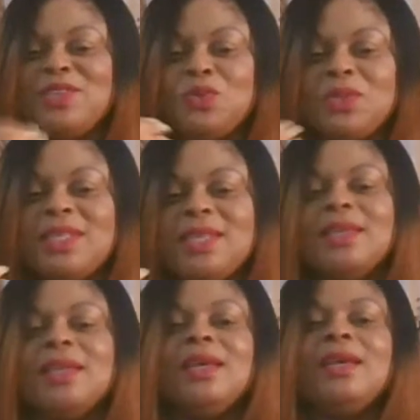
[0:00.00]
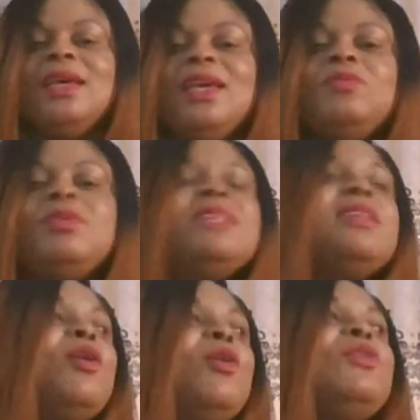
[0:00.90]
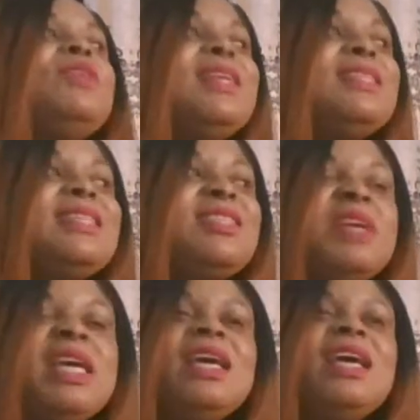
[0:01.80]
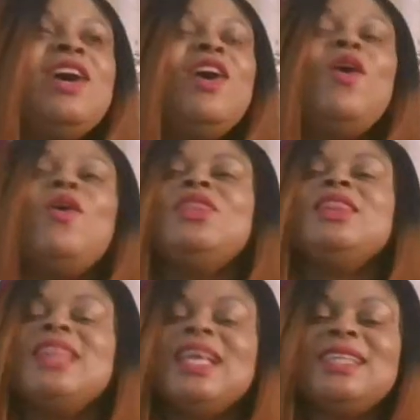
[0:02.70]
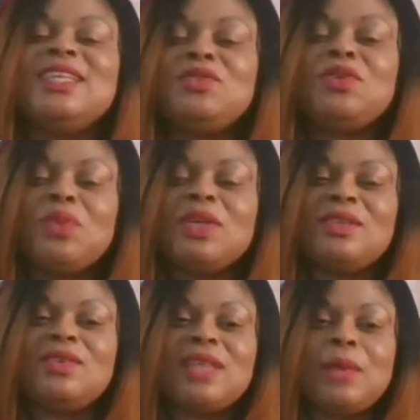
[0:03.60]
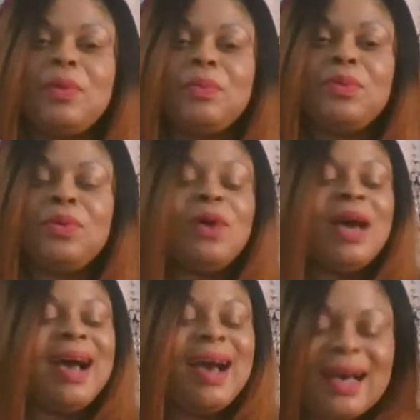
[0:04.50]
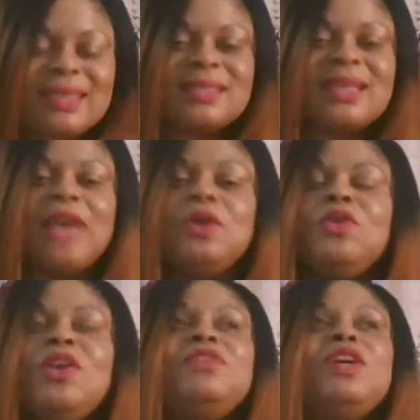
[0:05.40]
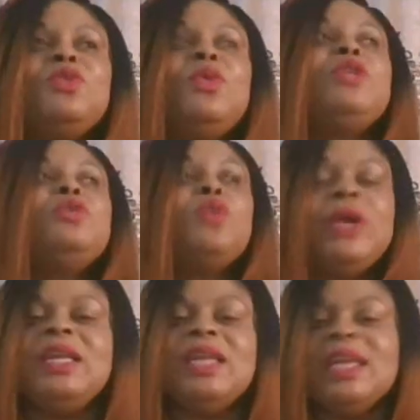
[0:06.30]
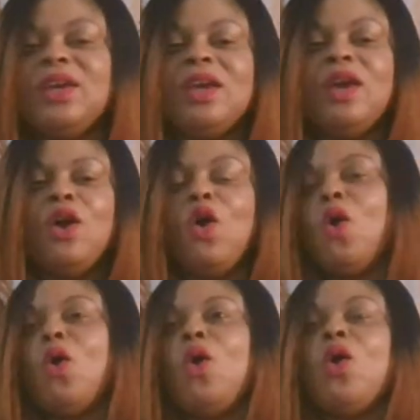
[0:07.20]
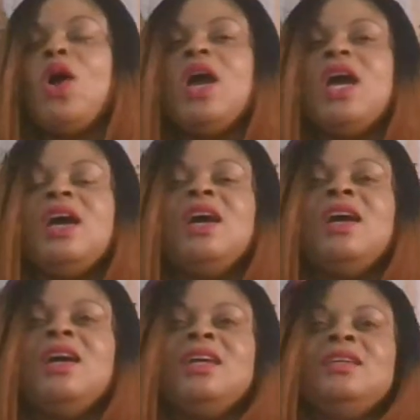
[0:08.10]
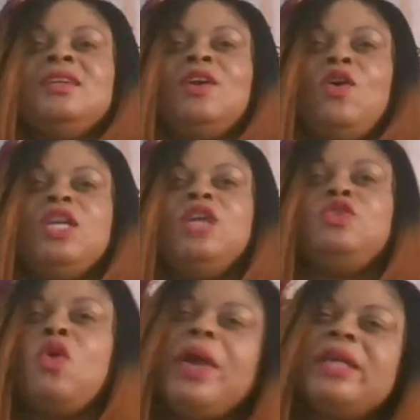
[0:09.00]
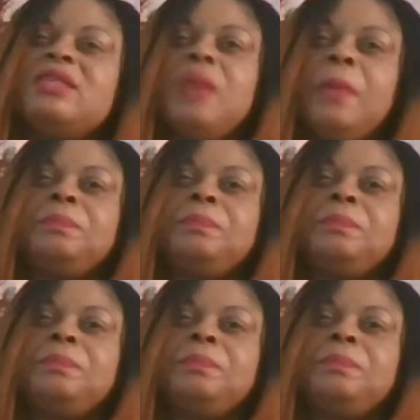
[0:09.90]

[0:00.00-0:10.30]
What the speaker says: to see. These are unnecessary questions that people ask. I don't know if they do it knowingly or they do it